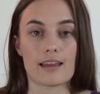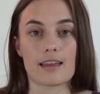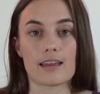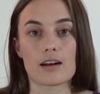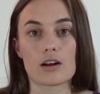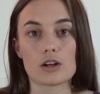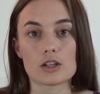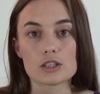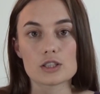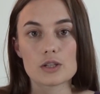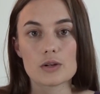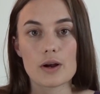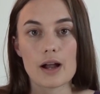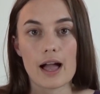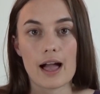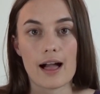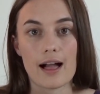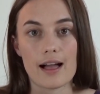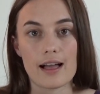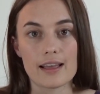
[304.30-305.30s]
It also
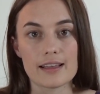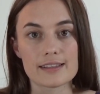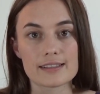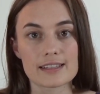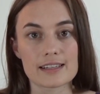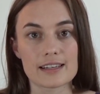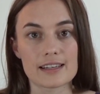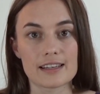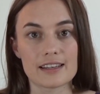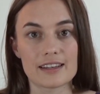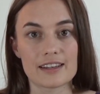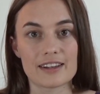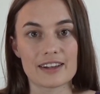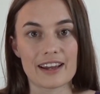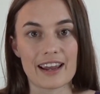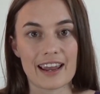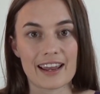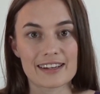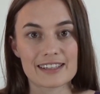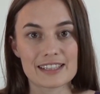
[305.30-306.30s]
has
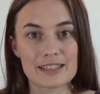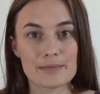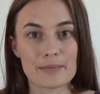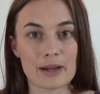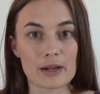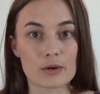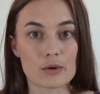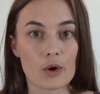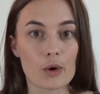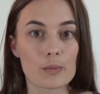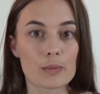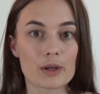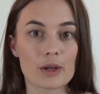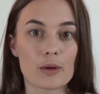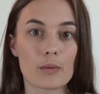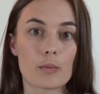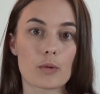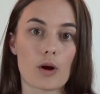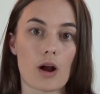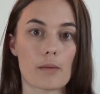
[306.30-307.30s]

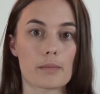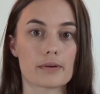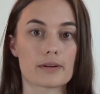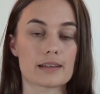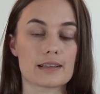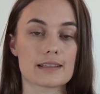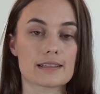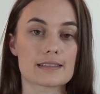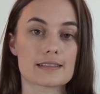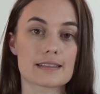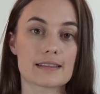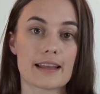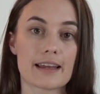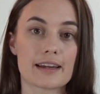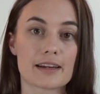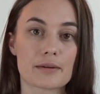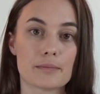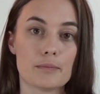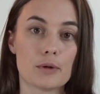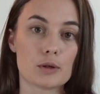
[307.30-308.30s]
antimicrobial properties
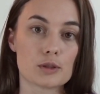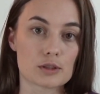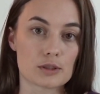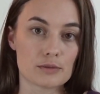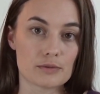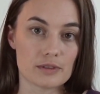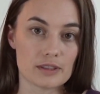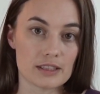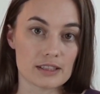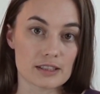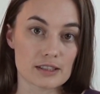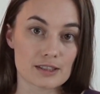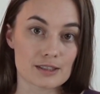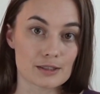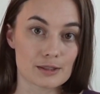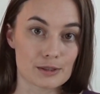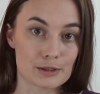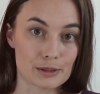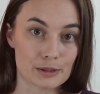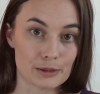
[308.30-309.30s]
like most of these
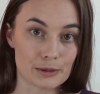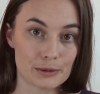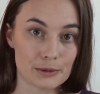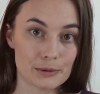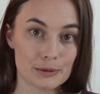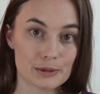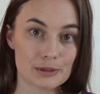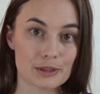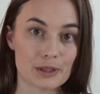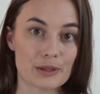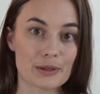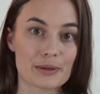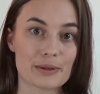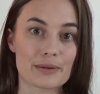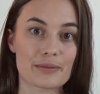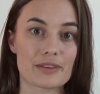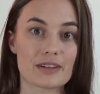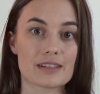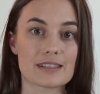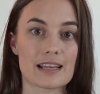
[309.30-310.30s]
do, so
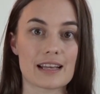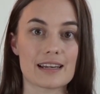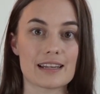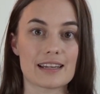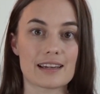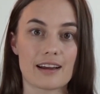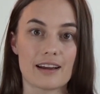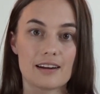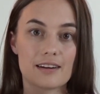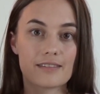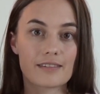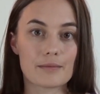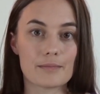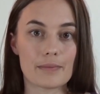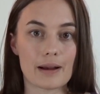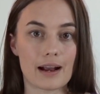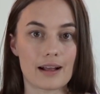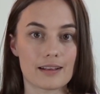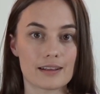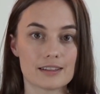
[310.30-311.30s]
if there's any kind of
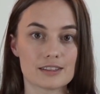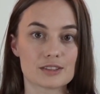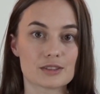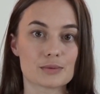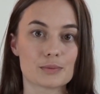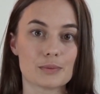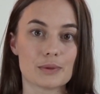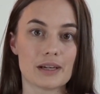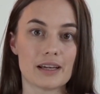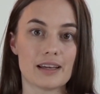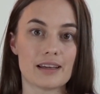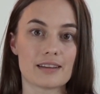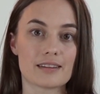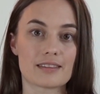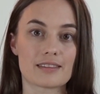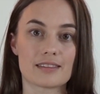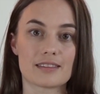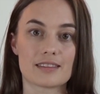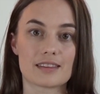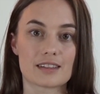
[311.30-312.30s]
imbalance with
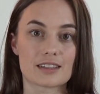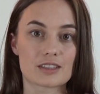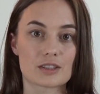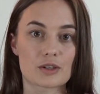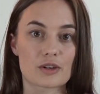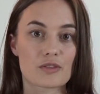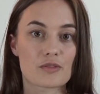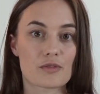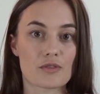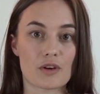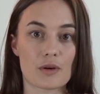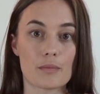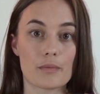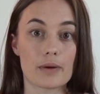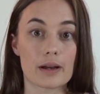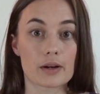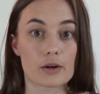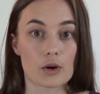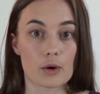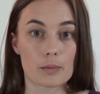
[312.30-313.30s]
the sort of
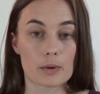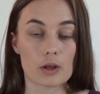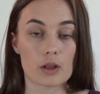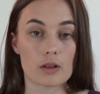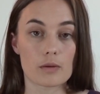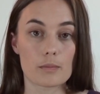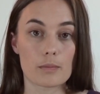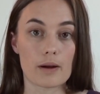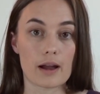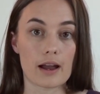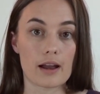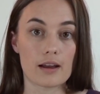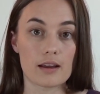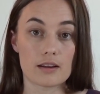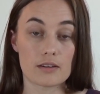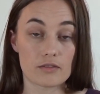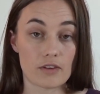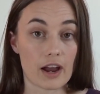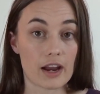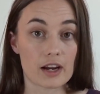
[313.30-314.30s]
microbial
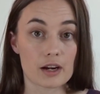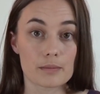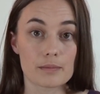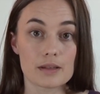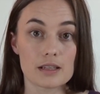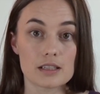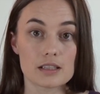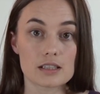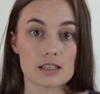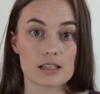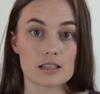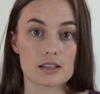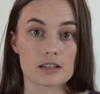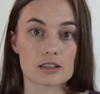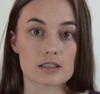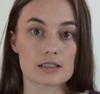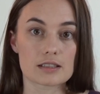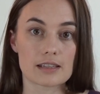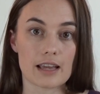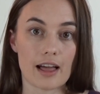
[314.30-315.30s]
environment in your
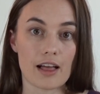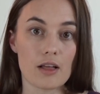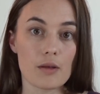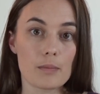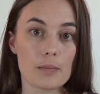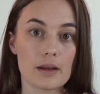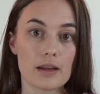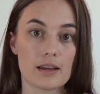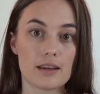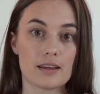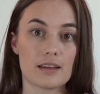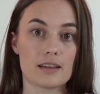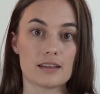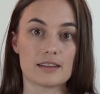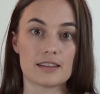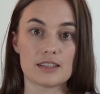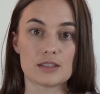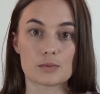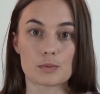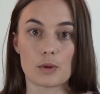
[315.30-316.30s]
scalp,
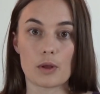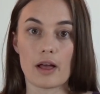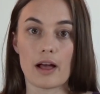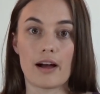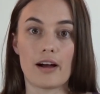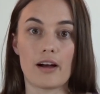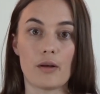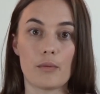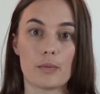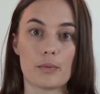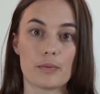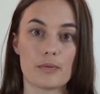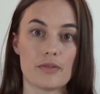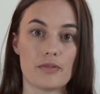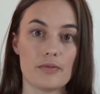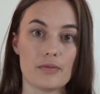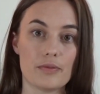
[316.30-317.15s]
these will help